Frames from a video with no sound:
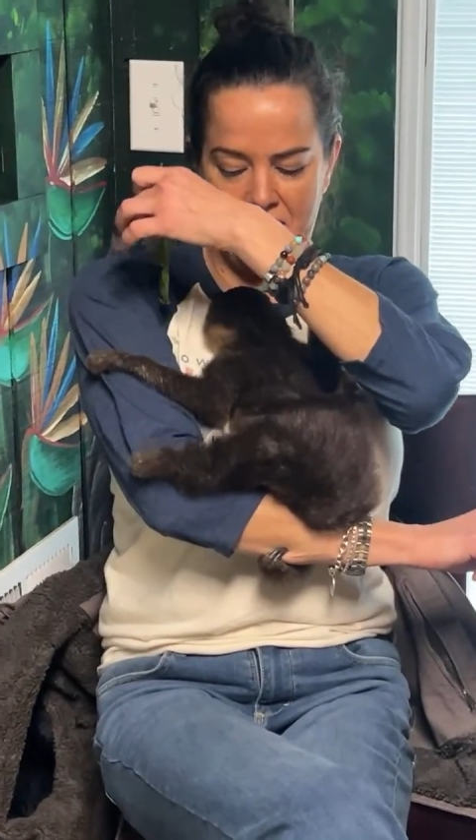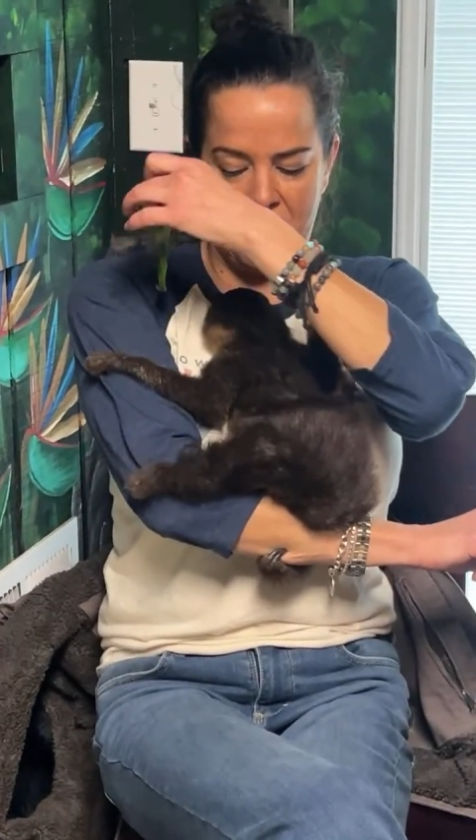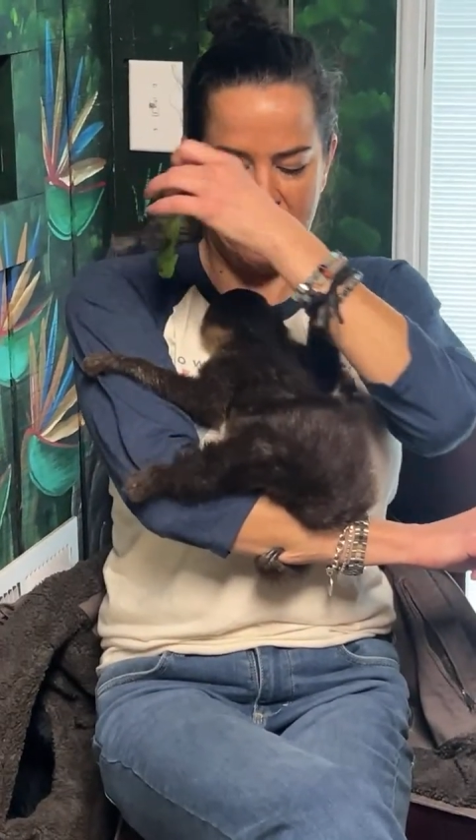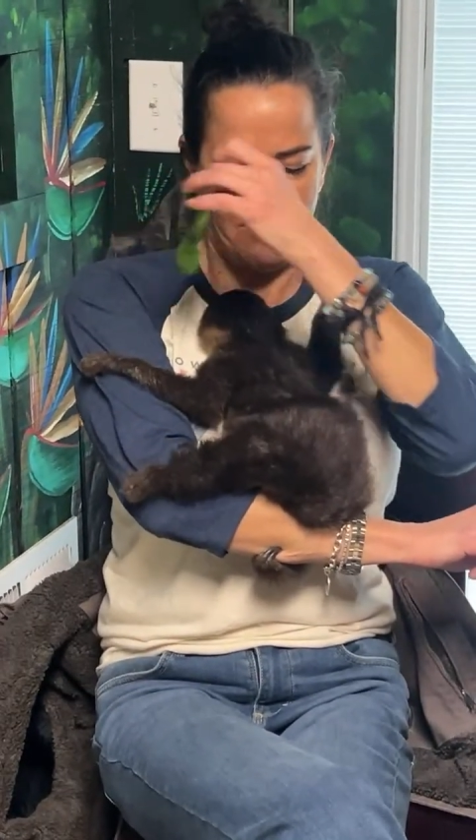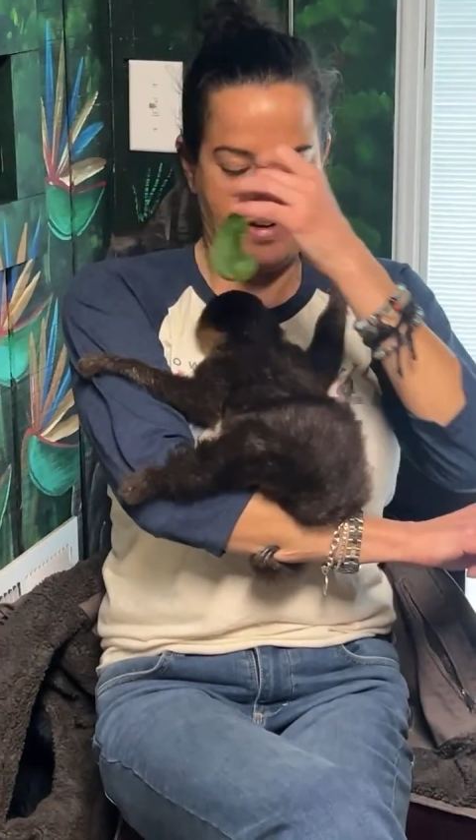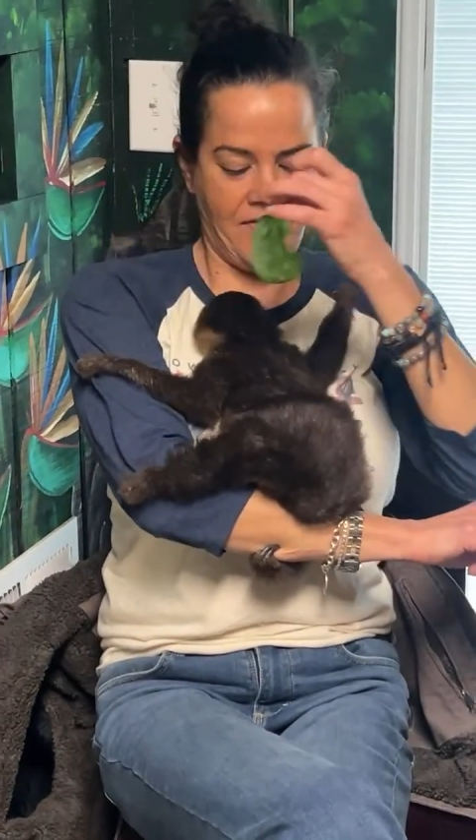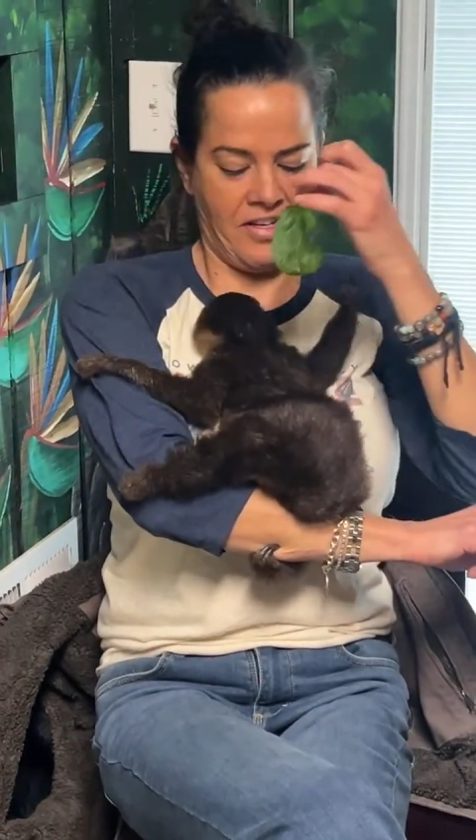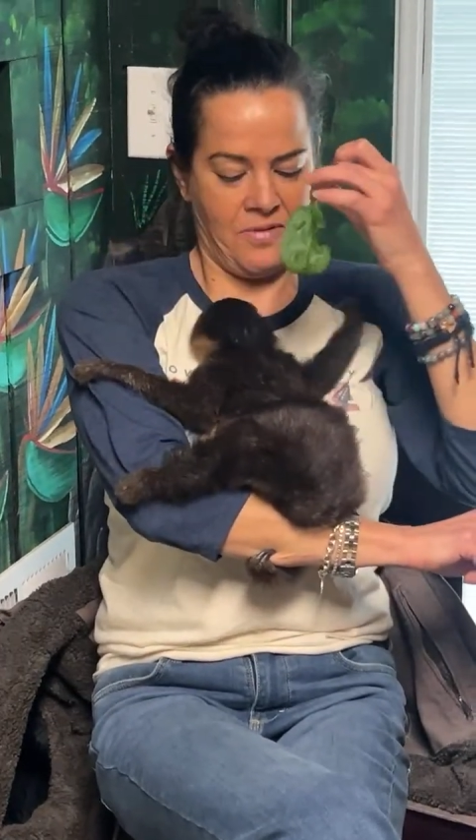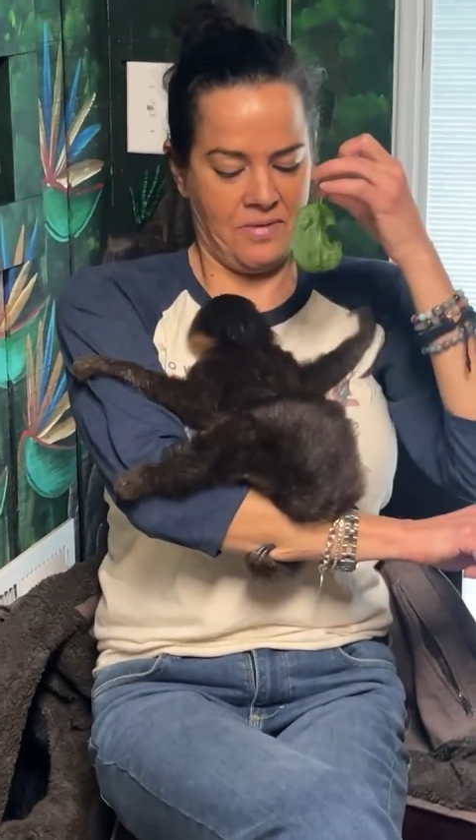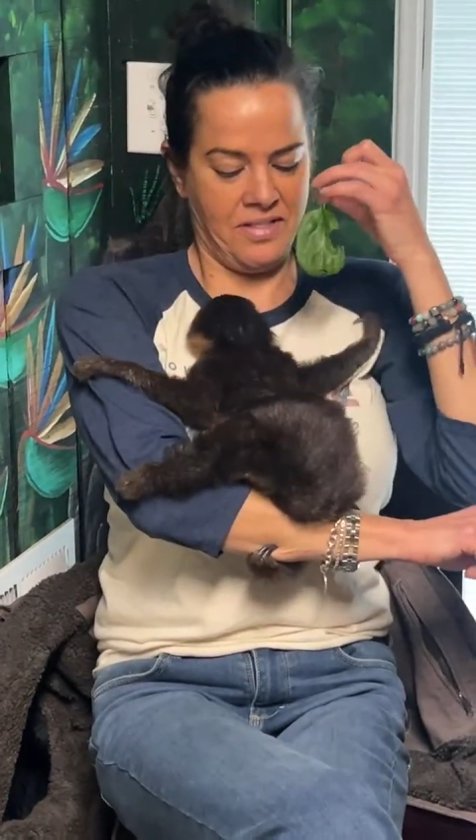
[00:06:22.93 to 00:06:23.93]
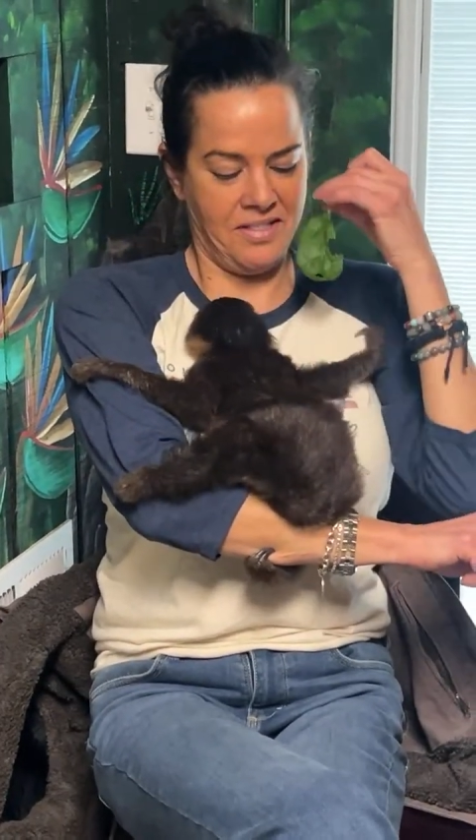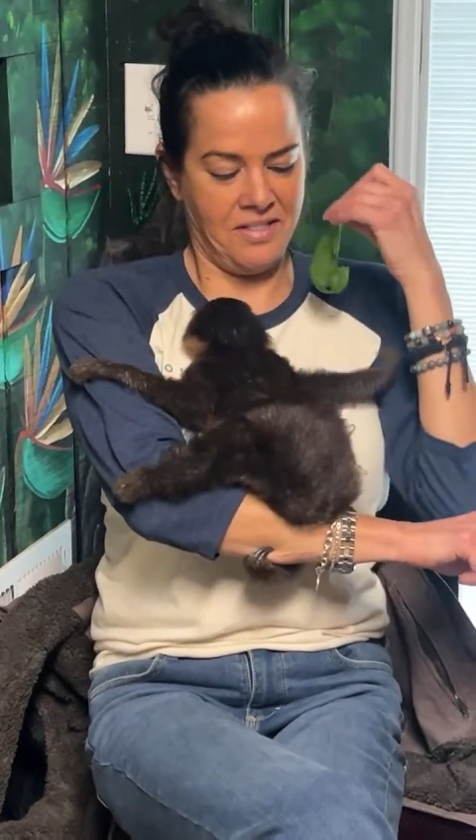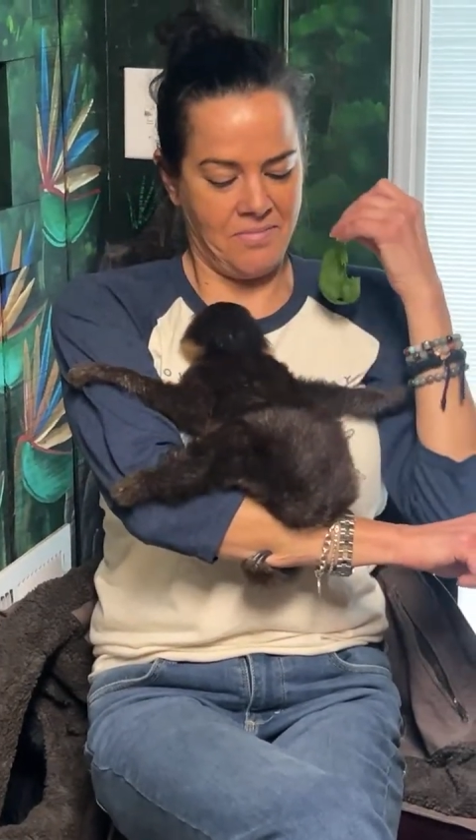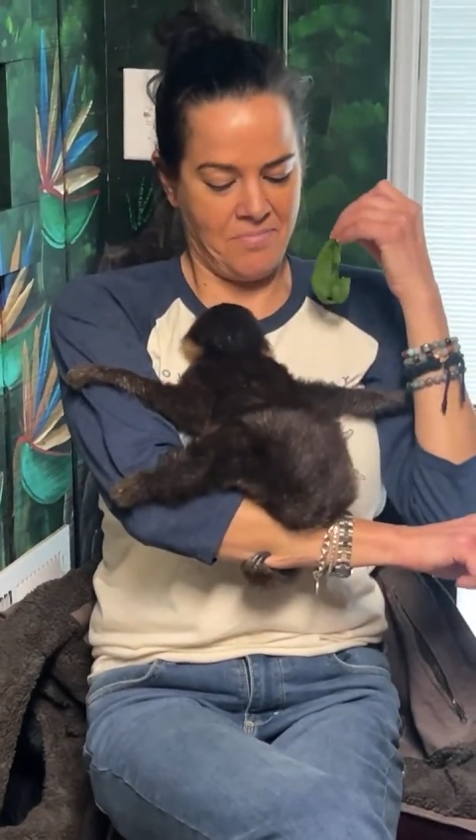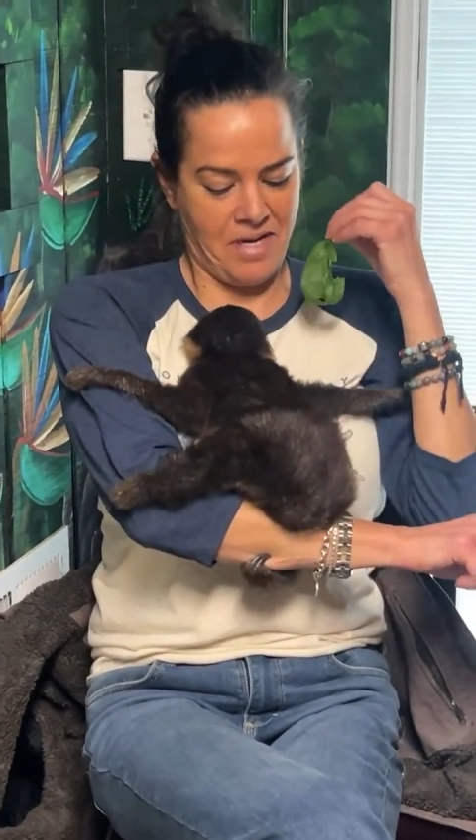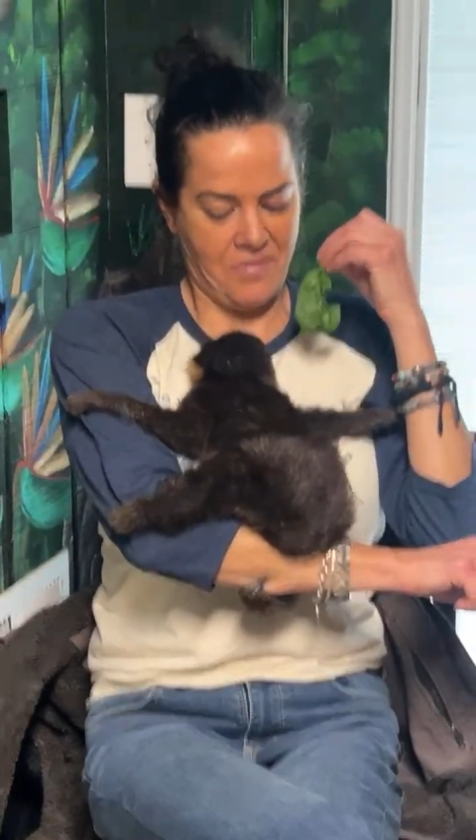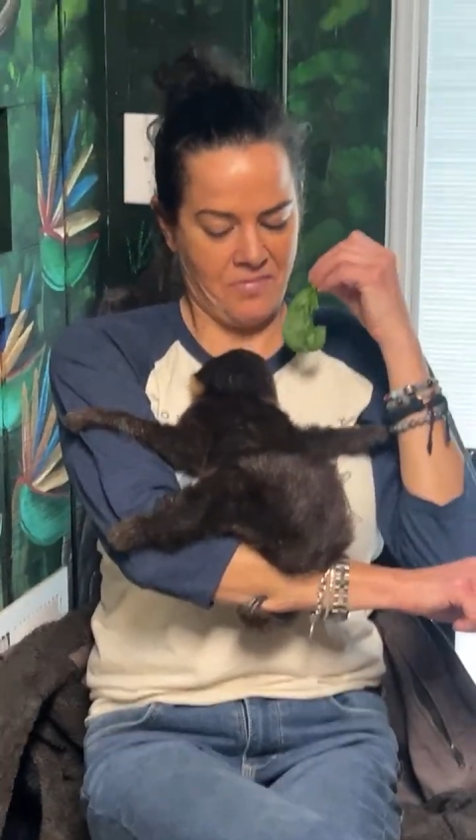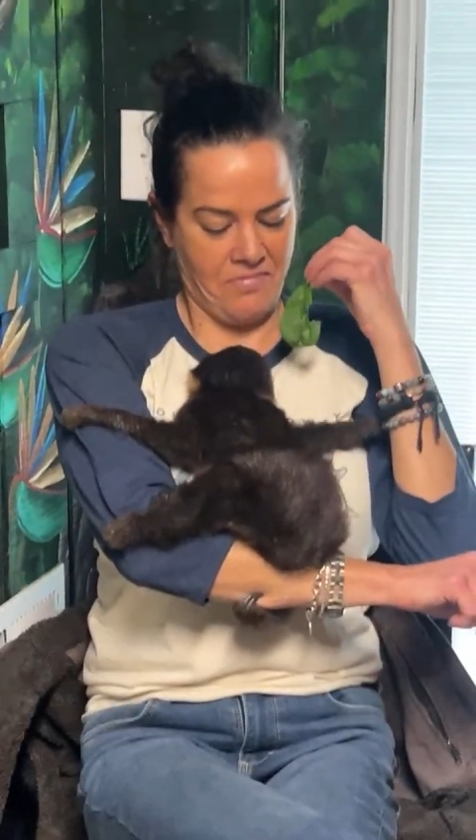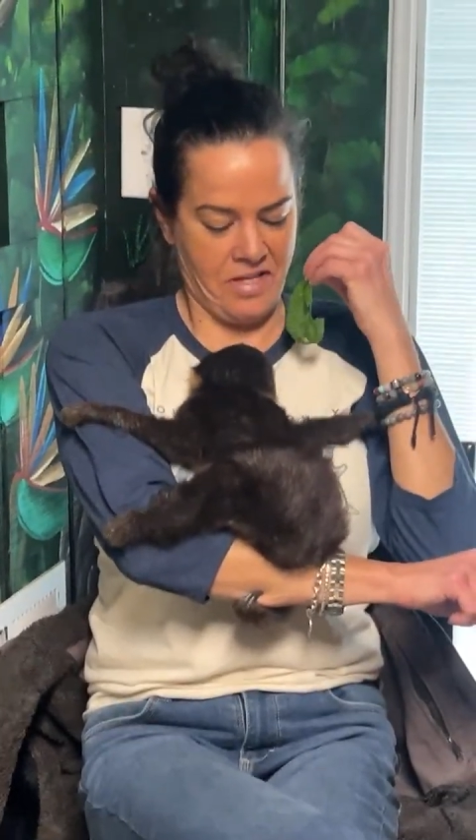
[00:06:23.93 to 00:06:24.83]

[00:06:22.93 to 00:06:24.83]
Probably would have to do it since it's my own